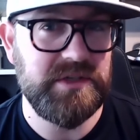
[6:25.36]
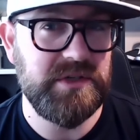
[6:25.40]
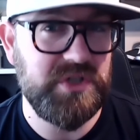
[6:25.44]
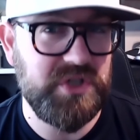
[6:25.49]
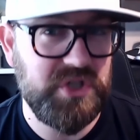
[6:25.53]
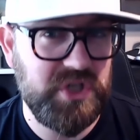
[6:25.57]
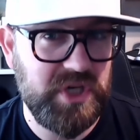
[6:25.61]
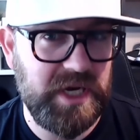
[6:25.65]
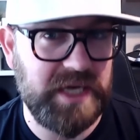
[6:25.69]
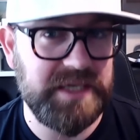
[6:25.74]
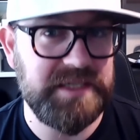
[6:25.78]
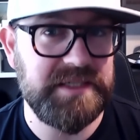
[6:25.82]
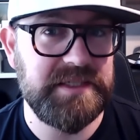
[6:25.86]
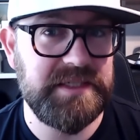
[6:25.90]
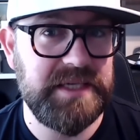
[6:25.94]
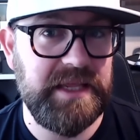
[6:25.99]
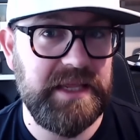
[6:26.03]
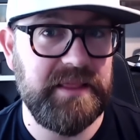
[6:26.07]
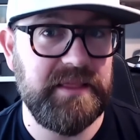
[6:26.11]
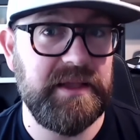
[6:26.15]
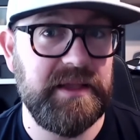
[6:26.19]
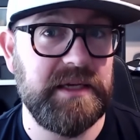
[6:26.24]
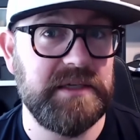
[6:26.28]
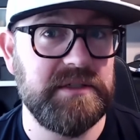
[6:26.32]
just
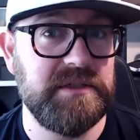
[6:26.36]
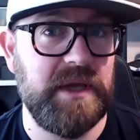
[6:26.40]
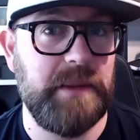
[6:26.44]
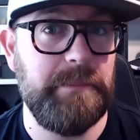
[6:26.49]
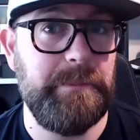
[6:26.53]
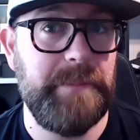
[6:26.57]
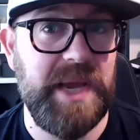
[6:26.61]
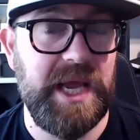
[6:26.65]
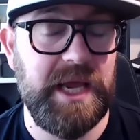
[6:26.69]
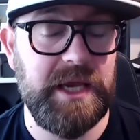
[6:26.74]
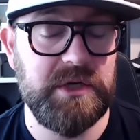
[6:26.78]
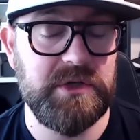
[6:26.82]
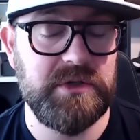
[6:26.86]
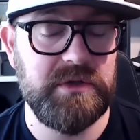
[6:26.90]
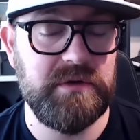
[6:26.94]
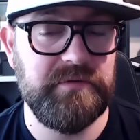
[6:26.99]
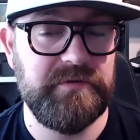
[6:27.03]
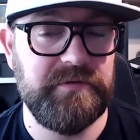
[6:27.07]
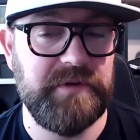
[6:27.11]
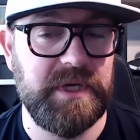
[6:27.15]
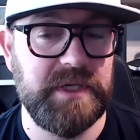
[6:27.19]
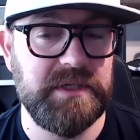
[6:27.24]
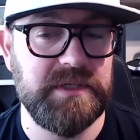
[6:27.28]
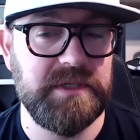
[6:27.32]
see things like pension
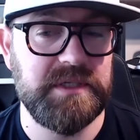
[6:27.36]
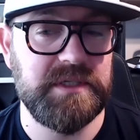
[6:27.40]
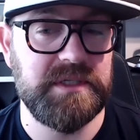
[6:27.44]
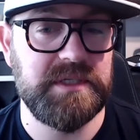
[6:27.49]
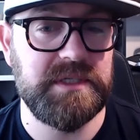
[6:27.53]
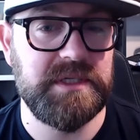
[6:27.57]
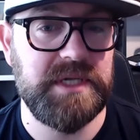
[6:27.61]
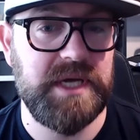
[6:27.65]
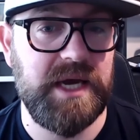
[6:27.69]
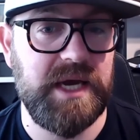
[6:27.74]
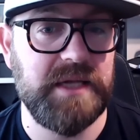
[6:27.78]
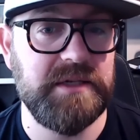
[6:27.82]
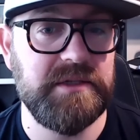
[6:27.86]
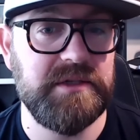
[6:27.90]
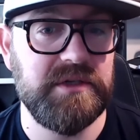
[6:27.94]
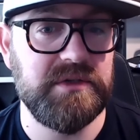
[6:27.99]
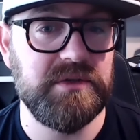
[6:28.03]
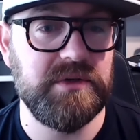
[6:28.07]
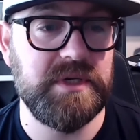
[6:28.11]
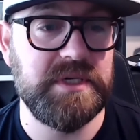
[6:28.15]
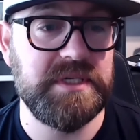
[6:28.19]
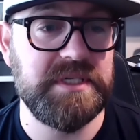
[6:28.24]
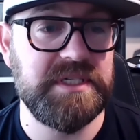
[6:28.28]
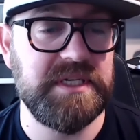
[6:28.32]
funds start to
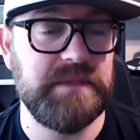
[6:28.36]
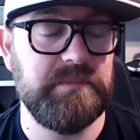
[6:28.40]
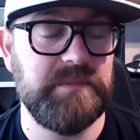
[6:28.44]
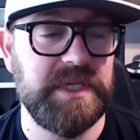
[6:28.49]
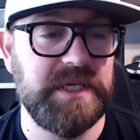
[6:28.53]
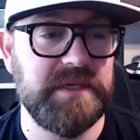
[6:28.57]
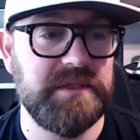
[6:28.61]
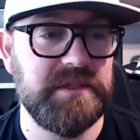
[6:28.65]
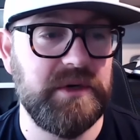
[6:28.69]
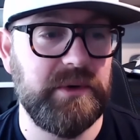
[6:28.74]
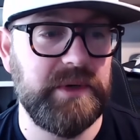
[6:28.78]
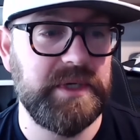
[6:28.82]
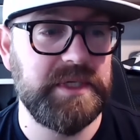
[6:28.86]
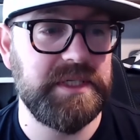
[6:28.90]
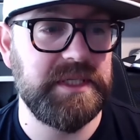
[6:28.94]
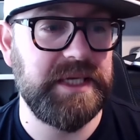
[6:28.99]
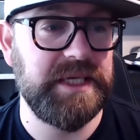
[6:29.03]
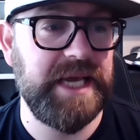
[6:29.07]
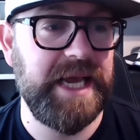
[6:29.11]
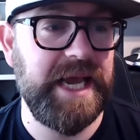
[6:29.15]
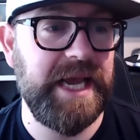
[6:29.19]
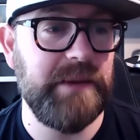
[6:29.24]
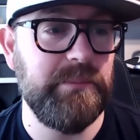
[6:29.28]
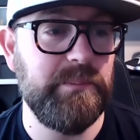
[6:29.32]
sort of dip their toe into the
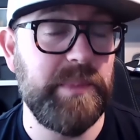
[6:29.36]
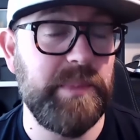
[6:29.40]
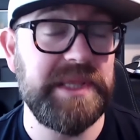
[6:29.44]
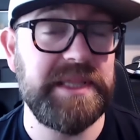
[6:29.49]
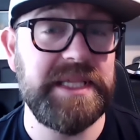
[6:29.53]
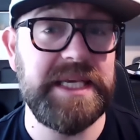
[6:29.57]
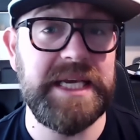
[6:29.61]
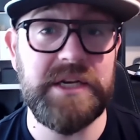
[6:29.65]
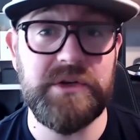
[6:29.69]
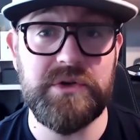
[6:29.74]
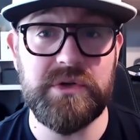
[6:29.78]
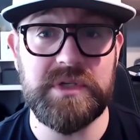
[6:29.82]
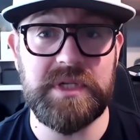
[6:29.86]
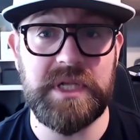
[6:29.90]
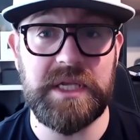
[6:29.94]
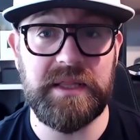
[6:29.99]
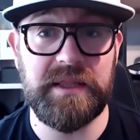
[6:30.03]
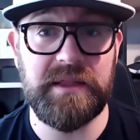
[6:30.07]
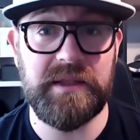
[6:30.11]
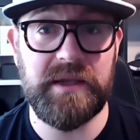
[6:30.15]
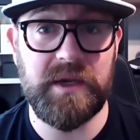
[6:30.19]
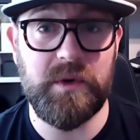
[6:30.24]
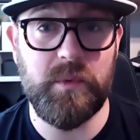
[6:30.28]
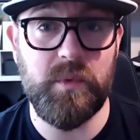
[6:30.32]
game. But the interesting
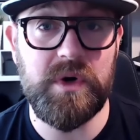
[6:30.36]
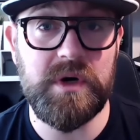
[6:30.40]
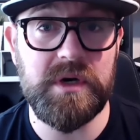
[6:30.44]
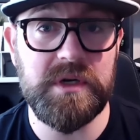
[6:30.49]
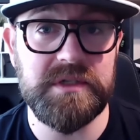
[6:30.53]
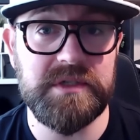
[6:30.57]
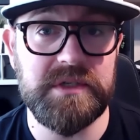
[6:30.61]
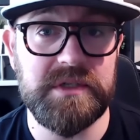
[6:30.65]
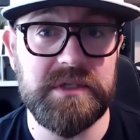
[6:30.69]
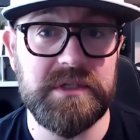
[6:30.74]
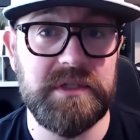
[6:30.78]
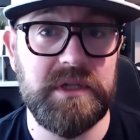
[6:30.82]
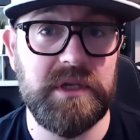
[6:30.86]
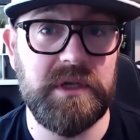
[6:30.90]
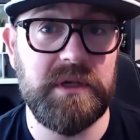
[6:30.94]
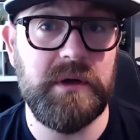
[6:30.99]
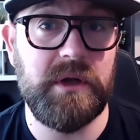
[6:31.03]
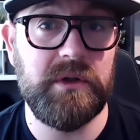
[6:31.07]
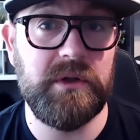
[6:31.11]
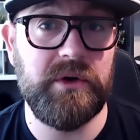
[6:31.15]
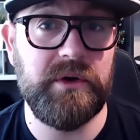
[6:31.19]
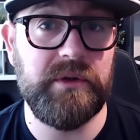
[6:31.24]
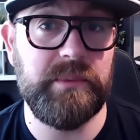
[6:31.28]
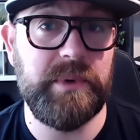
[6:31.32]
thing is that
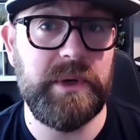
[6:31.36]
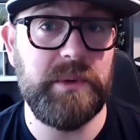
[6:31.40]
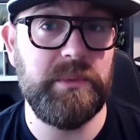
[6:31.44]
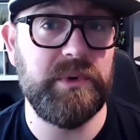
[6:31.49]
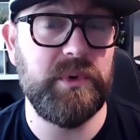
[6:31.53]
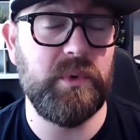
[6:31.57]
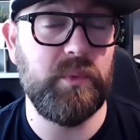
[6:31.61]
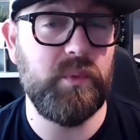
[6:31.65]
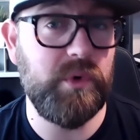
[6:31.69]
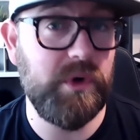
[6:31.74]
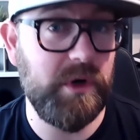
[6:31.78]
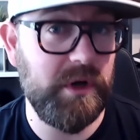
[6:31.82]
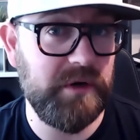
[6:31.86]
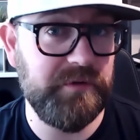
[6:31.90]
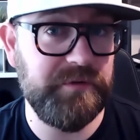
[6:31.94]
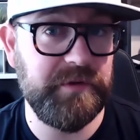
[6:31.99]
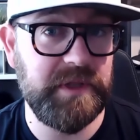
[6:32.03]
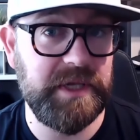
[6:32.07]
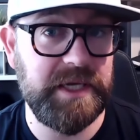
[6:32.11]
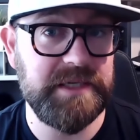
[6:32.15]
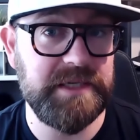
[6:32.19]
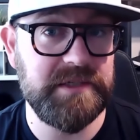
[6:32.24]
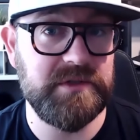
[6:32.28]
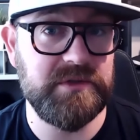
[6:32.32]
a lot of the people that work for
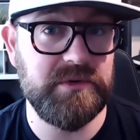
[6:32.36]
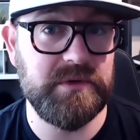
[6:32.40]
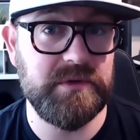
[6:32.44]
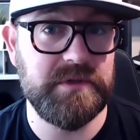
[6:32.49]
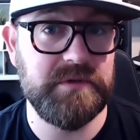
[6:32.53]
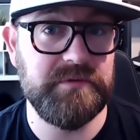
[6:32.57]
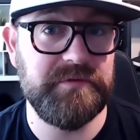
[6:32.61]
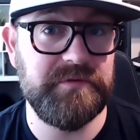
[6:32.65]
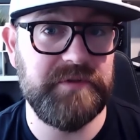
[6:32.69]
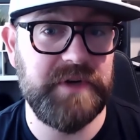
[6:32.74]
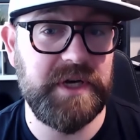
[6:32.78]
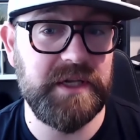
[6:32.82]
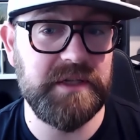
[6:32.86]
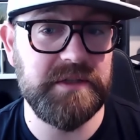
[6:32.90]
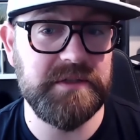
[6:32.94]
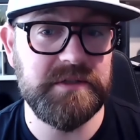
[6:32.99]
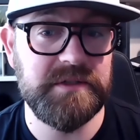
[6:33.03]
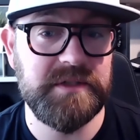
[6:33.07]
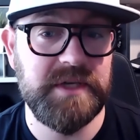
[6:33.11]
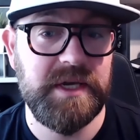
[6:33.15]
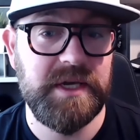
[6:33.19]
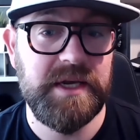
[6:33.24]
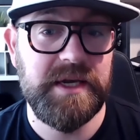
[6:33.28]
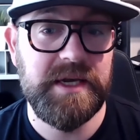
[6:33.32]
these sorts of
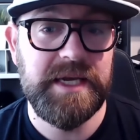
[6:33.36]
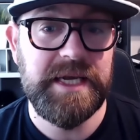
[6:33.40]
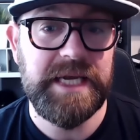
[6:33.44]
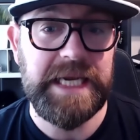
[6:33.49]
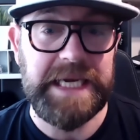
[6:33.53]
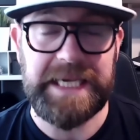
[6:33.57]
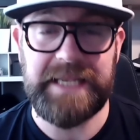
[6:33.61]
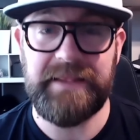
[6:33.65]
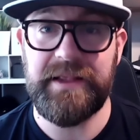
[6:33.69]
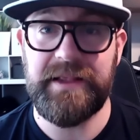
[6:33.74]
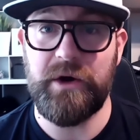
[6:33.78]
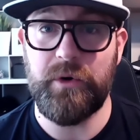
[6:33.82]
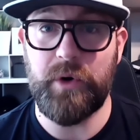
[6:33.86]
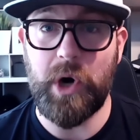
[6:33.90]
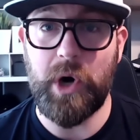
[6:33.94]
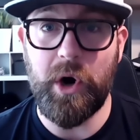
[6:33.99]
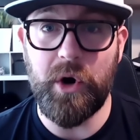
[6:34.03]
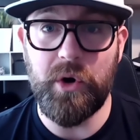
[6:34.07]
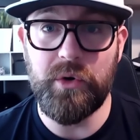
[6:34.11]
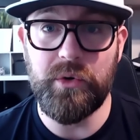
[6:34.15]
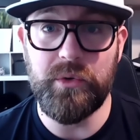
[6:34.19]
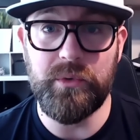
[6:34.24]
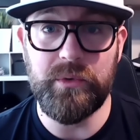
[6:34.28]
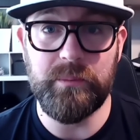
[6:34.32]
funds in their
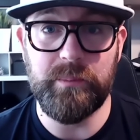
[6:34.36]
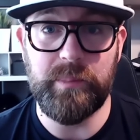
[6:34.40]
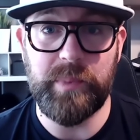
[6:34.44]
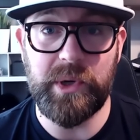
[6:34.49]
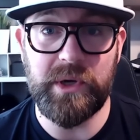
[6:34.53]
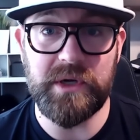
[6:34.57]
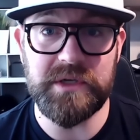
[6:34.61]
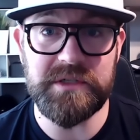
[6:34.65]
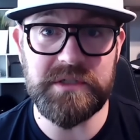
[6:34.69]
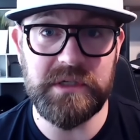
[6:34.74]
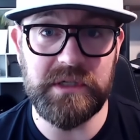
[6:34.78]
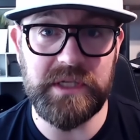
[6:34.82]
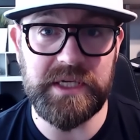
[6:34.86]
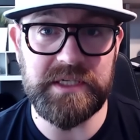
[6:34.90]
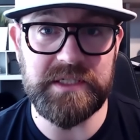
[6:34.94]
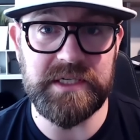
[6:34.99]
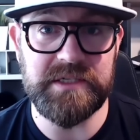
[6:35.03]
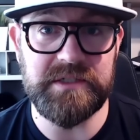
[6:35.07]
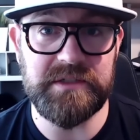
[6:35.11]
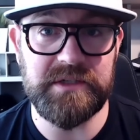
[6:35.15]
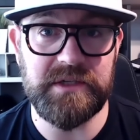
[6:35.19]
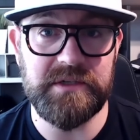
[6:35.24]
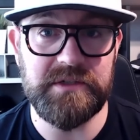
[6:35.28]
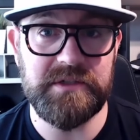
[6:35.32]
own personal
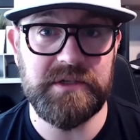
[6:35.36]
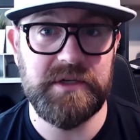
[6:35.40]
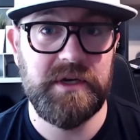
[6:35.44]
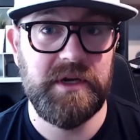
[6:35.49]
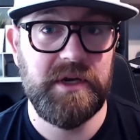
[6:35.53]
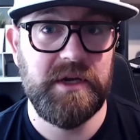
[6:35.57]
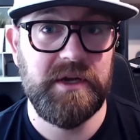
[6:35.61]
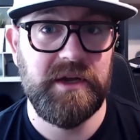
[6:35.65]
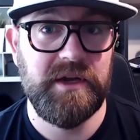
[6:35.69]
existence